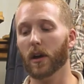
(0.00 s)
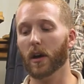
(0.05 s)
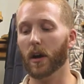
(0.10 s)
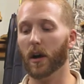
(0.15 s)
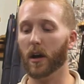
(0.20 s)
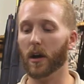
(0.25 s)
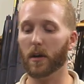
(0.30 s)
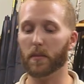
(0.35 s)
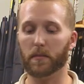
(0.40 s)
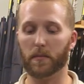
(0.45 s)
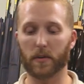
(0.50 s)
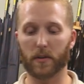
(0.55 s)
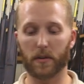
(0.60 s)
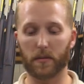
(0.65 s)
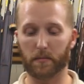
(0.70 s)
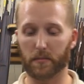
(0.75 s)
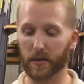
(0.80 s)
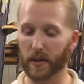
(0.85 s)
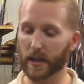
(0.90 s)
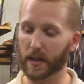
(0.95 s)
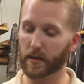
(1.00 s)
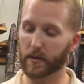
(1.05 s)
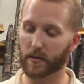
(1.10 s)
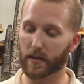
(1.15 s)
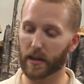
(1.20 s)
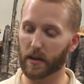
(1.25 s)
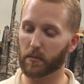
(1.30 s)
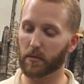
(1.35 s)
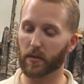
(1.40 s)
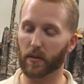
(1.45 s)
Complete,
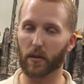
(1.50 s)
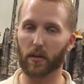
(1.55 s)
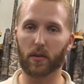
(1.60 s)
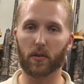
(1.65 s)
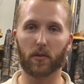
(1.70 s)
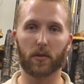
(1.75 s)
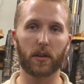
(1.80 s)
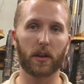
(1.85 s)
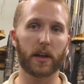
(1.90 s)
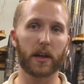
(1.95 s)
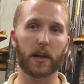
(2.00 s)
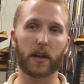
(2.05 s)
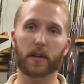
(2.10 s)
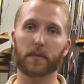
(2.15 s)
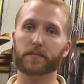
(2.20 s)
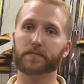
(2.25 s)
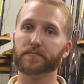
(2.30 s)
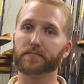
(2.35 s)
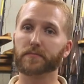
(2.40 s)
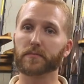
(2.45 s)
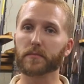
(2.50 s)
deep, thorough clean.